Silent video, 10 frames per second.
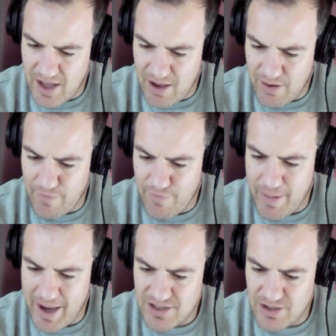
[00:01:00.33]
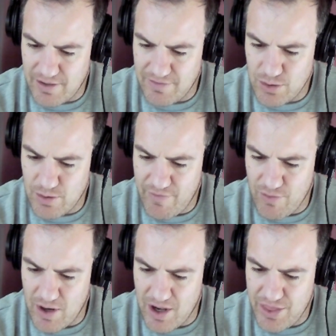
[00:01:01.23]
outer off the back tine of 2 and
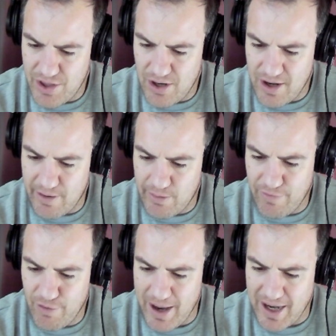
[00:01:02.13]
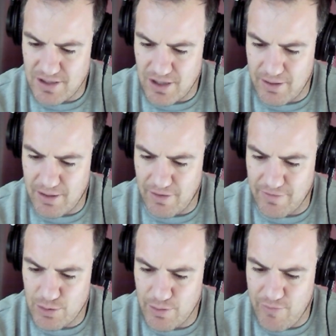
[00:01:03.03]
4, a third outer off the back tine
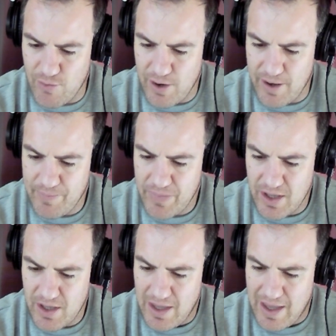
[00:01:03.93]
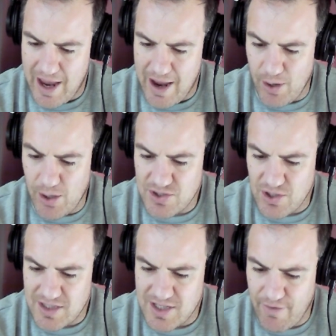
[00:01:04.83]
of 2 and 4, and both
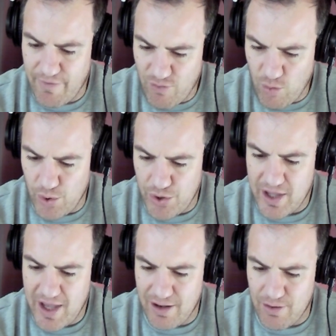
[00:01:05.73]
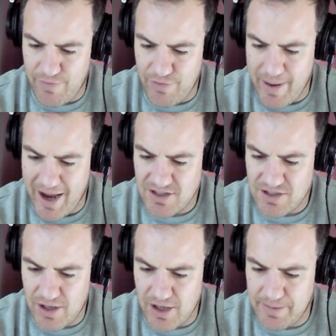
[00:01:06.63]
sides have a fourth outer off the back
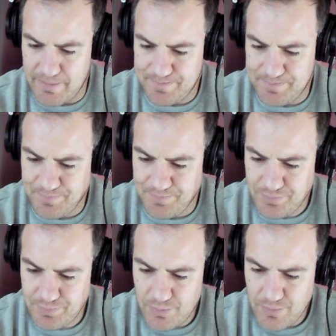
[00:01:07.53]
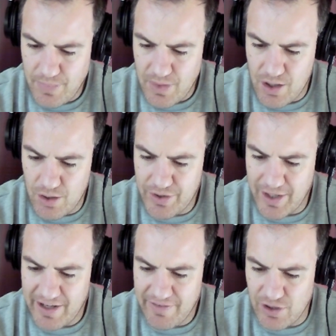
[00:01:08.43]
tine on
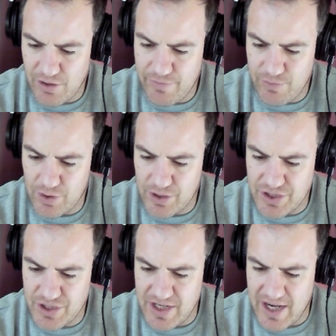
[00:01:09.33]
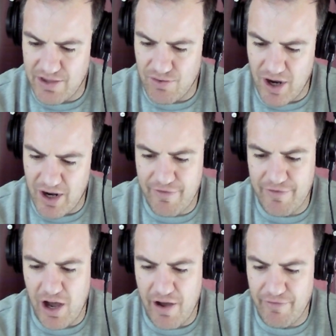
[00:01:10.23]
the left of 4 inches and the right of
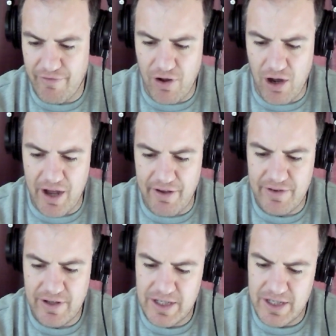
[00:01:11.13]
5 and 5,